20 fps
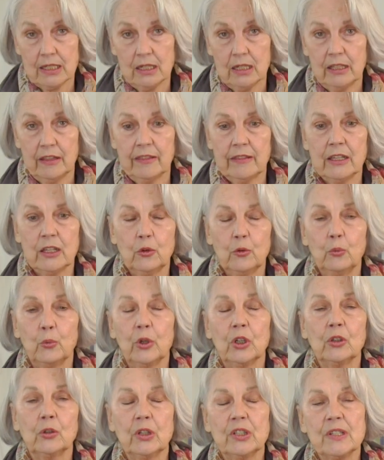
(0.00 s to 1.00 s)
I think
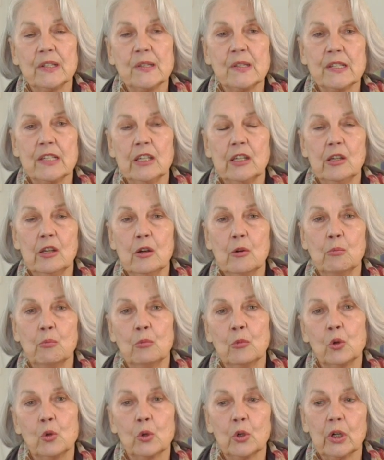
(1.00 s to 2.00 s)
we're going to see
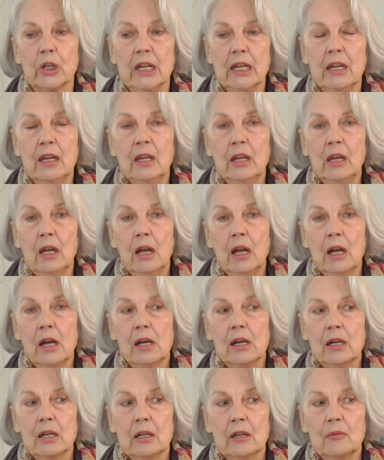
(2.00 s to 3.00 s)
more
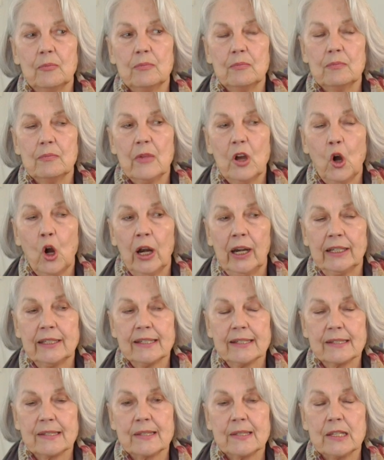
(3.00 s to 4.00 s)

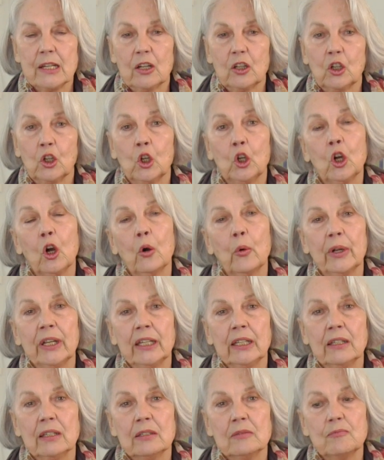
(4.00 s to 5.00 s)
artists
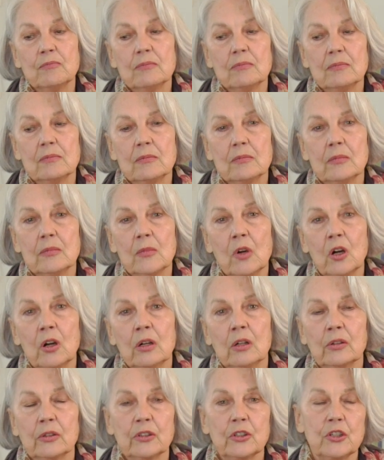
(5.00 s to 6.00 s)
going
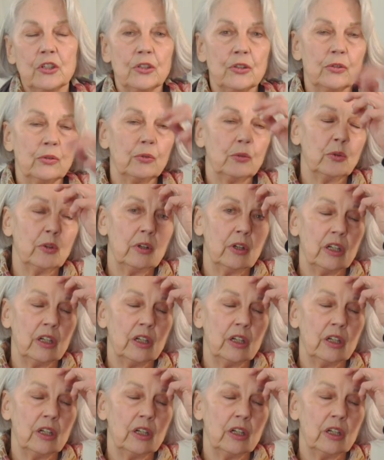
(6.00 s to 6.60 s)
onto